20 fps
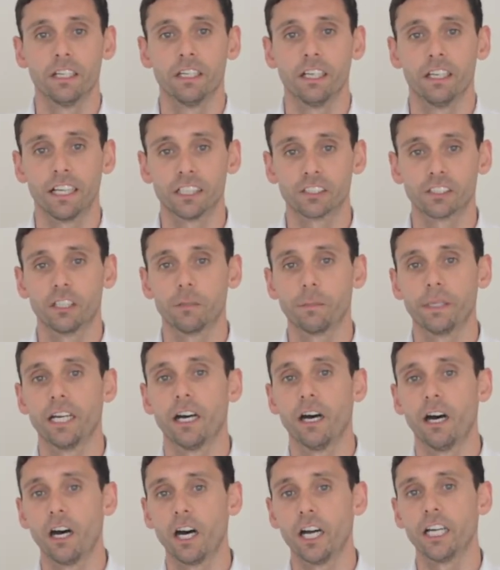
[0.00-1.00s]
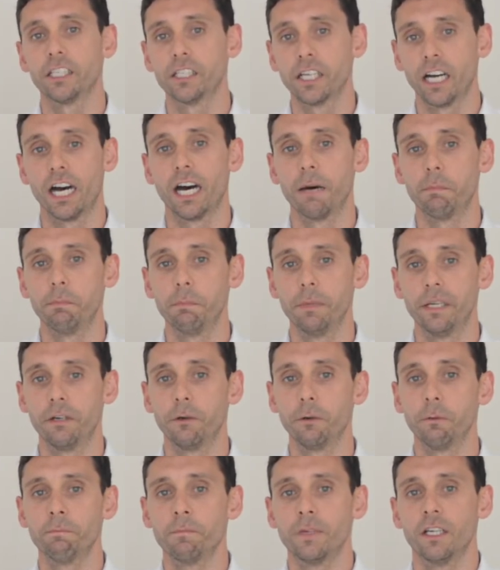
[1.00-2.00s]
that's going to be a high carb
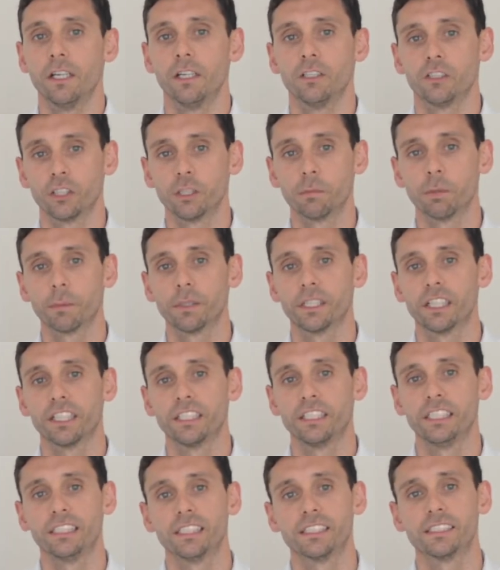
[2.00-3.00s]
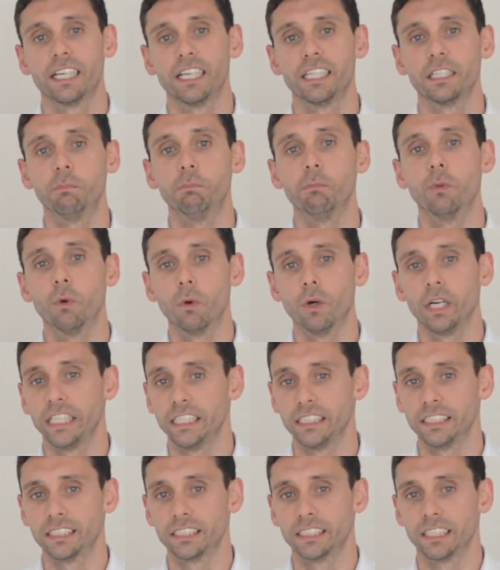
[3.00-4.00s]
meal. So you're probably going to need to take more
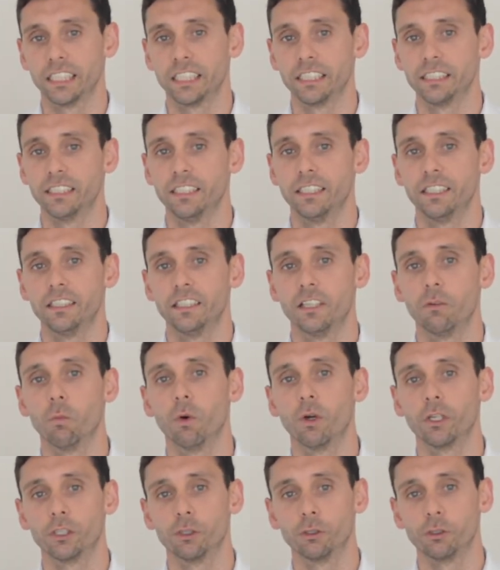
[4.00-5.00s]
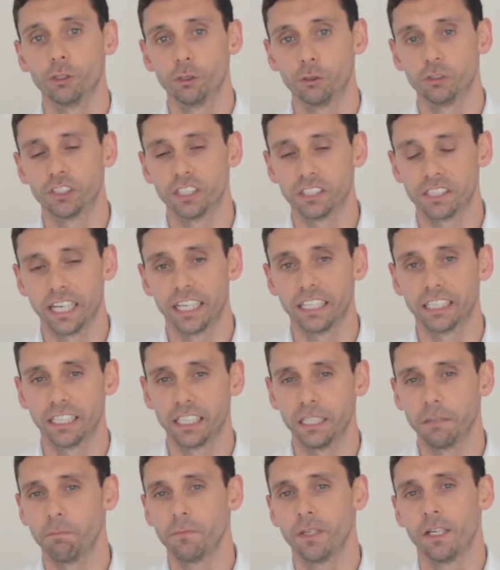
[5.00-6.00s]
insulin than what you're used to taking.